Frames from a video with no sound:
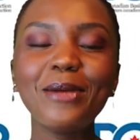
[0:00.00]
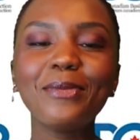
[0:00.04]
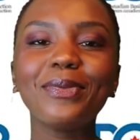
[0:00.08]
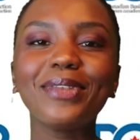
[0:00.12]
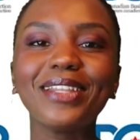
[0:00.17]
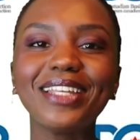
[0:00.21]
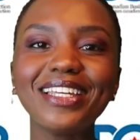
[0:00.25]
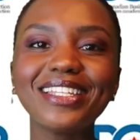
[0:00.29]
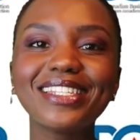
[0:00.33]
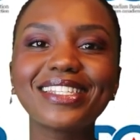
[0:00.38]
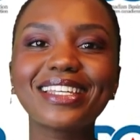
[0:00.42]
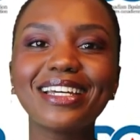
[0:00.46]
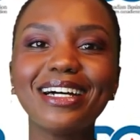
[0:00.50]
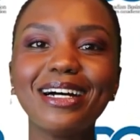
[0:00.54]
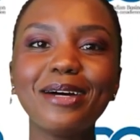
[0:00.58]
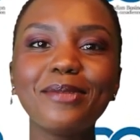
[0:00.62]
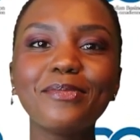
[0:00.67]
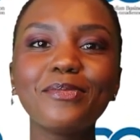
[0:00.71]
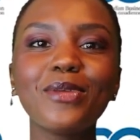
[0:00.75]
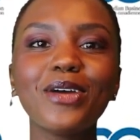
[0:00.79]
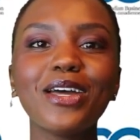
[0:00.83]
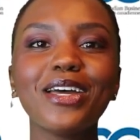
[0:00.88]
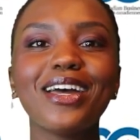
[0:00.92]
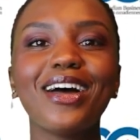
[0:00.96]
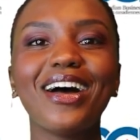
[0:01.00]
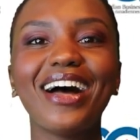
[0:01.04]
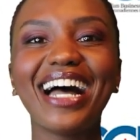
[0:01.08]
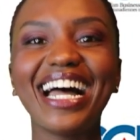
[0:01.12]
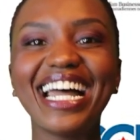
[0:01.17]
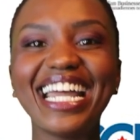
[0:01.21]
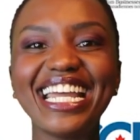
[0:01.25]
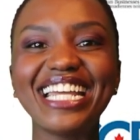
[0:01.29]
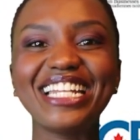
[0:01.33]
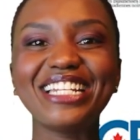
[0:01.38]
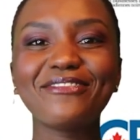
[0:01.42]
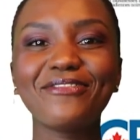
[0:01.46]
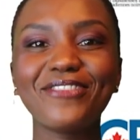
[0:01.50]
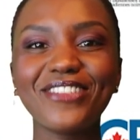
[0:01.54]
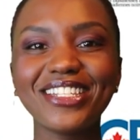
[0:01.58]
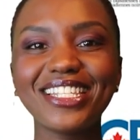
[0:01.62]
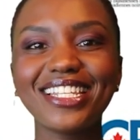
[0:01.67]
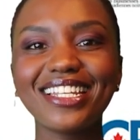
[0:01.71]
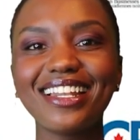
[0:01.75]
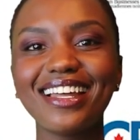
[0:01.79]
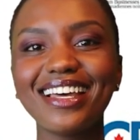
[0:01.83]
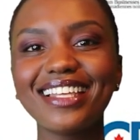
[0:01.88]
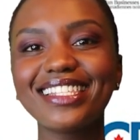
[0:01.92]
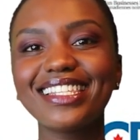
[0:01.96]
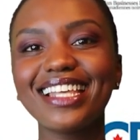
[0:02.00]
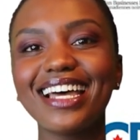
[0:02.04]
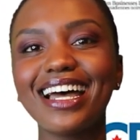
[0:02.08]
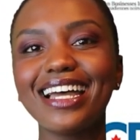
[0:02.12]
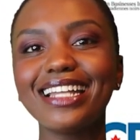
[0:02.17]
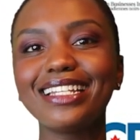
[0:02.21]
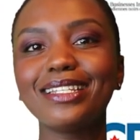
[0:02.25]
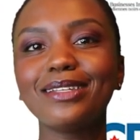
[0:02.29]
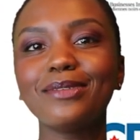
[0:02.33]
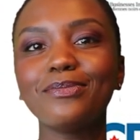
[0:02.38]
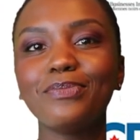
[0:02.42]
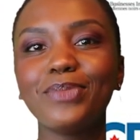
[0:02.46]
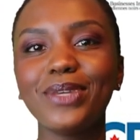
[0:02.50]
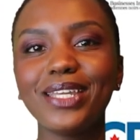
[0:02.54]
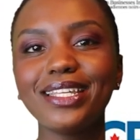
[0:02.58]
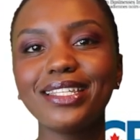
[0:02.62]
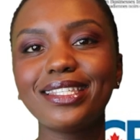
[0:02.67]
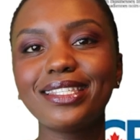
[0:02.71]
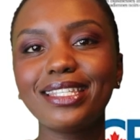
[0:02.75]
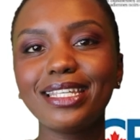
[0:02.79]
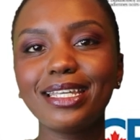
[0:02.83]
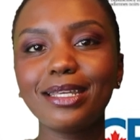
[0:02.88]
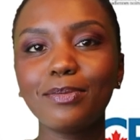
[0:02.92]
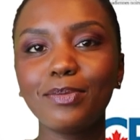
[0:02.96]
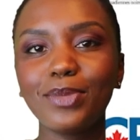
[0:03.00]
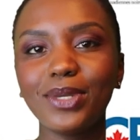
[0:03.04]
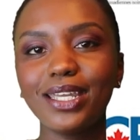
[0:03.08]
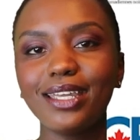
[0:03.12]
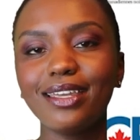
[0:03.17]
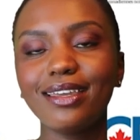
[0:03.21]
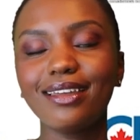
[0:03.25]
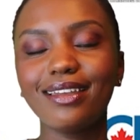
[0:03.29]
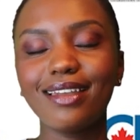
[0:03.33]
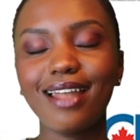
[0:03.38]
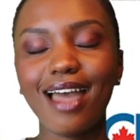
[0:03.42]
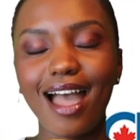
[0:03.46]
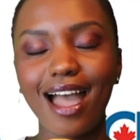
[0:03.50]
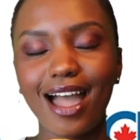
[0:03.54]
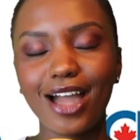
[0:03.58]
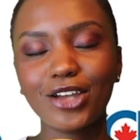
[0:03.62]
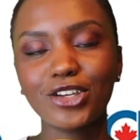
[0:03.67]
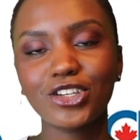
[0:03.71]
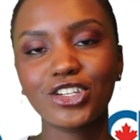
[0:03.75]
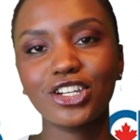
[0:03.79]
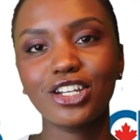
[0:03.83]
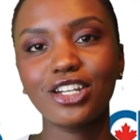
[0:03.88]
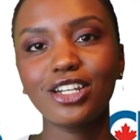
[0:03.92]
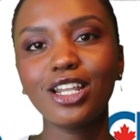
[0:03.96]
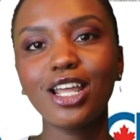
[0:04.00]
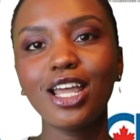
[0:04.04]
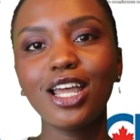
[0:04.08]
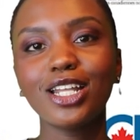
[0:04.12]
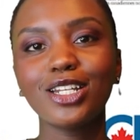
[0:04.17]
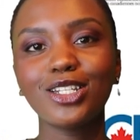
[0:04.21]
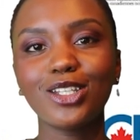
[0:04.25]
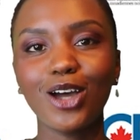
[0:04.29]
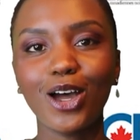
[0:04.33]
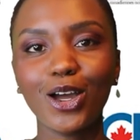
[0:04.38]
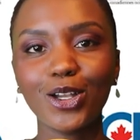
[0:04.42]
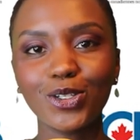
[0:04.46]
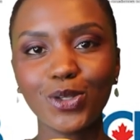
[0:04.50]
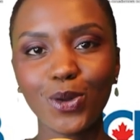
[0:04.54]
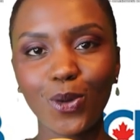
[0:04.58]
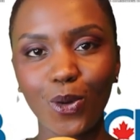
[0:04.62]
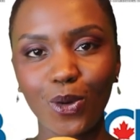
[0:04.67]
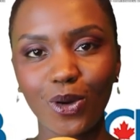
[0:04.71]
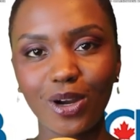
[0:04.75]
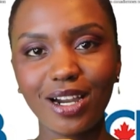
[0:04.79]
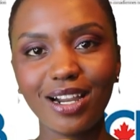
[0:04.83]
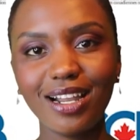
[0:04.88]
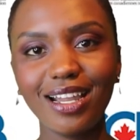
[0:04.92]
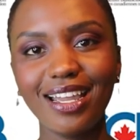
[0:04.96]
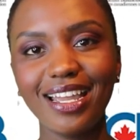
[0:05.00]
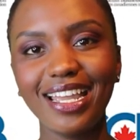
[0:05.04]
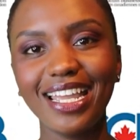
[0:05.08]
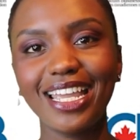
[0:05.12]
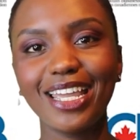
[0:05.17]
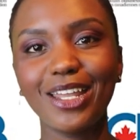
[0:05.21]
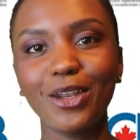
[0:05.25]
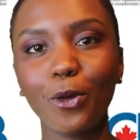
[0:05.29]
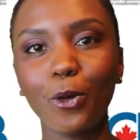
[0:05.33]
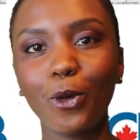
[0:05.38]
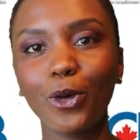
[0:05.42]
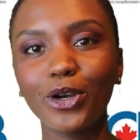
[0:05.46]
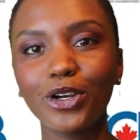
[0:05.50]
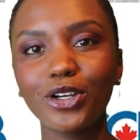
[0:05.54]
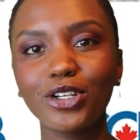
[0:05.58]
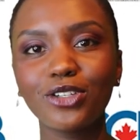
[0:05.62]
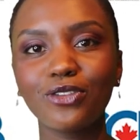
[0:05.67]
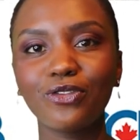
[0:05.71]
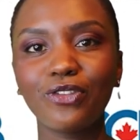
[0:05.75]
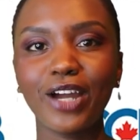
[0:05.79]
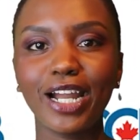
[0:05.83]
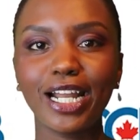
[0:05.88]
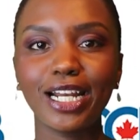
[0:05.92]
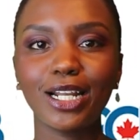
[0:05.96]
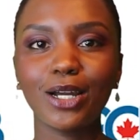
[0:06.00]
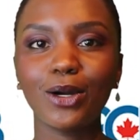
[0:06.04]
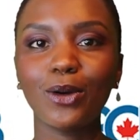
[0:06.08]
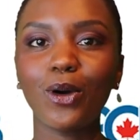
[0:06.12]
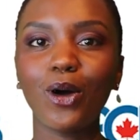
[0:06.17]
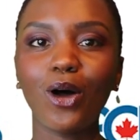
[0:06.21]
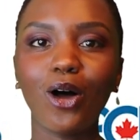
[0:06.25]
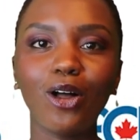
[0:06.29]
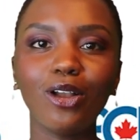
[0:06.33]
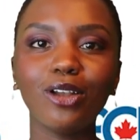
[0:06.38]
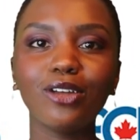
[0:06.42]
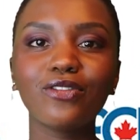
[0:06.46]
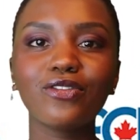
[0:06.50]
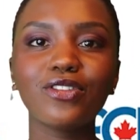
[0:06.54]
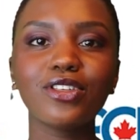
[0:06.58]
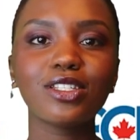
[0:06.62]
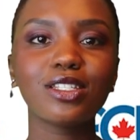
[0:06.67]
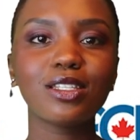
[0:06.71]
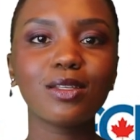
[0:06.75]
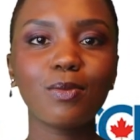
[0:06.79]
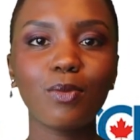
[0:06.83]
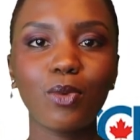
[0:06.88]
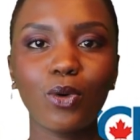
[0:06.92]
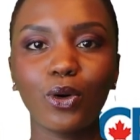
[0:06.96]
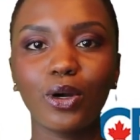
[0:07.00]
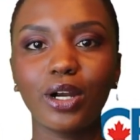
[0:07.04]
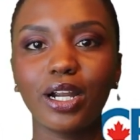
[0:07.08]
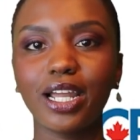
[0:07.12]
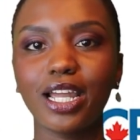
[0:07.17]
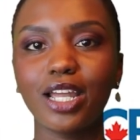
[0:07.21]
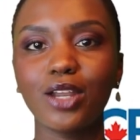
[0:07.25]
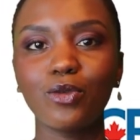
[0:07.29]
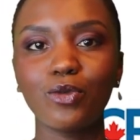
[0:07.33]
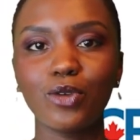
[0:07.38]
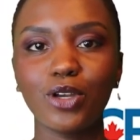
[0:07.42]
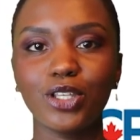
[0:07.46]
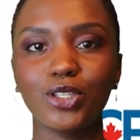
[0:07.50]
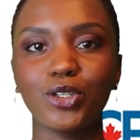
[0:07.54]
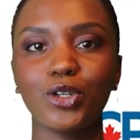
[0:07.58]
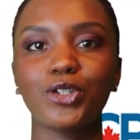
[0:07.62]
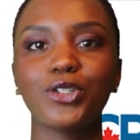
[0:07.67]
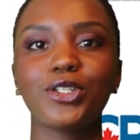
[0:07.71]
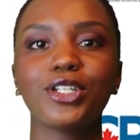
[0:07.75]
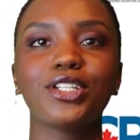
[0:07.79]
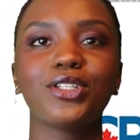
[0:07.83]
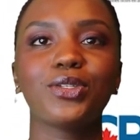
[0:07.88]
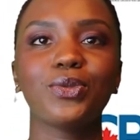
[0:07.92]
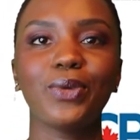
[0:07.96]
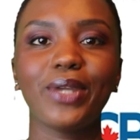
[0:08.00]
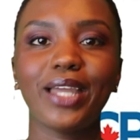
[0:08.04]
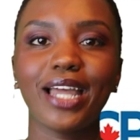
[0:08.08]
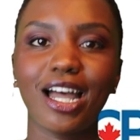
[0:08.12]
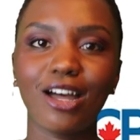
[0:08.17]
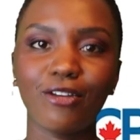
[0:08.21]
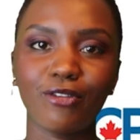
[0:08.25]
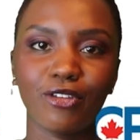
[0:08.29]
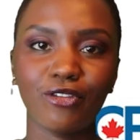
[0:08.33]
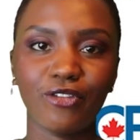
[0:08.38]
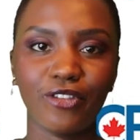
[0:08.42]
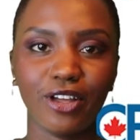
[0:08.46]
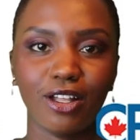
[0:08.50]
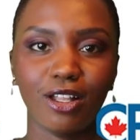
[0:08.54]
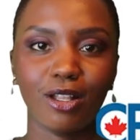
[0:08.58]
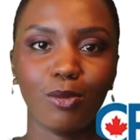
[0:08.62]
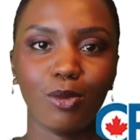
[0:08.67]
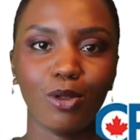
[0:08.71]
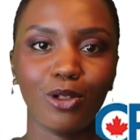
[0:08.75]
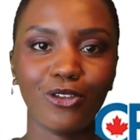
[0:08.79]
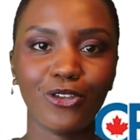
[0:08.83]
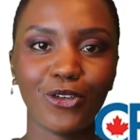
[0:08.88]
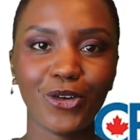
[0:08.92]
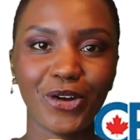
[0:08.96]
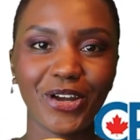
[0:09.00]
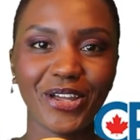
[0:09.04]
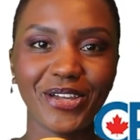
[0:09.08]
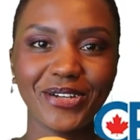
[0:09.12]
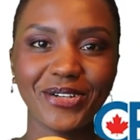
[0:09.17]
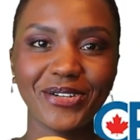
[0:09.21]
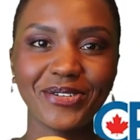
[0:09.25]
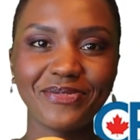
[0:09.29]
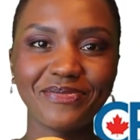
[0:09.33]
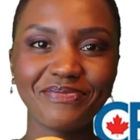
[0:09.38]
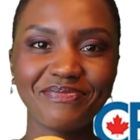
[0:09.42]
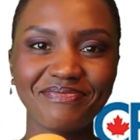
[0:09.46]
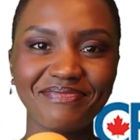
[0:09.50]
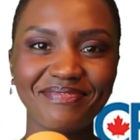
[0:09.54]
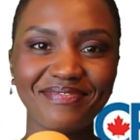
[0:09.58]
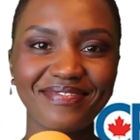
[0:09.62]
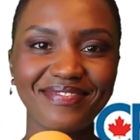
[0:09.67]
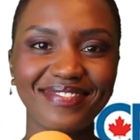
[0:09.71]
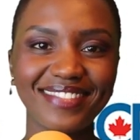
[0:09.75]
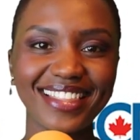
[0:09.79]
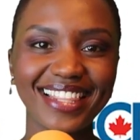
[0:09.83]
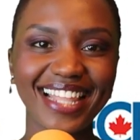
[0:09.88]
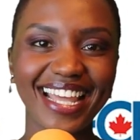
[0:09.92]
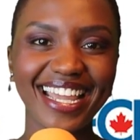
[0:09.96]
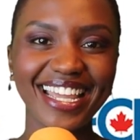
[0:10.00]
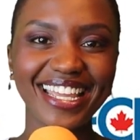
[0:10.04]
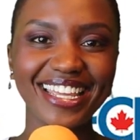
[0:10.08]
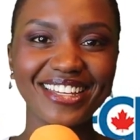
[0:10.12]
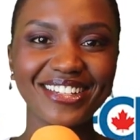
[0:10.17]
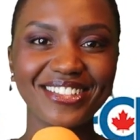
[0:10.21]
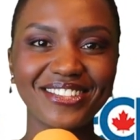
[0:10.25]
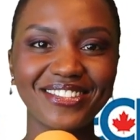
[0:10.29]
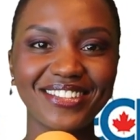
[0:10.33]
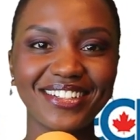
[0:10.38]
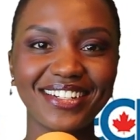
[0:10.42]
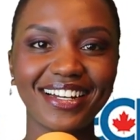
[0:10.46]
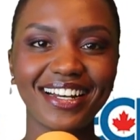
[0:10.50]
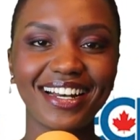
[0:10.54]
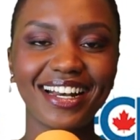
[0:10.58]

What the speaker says: Please come and visit us at bcbinaction.org in order to find out all of the support and resources we have available for you. Thank you.